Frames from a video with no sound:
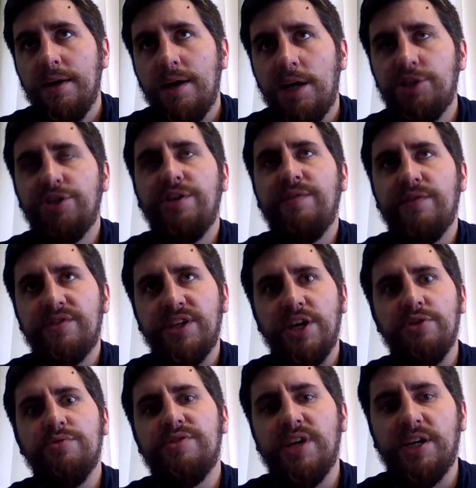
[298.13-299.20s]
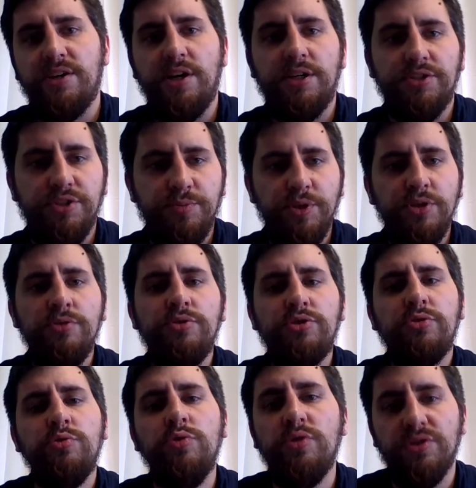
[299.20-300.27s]
I shouldn't even say new technologies, but new
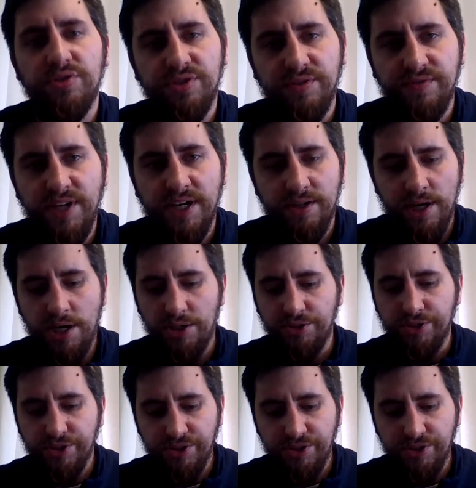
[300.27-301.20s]
tools of technology.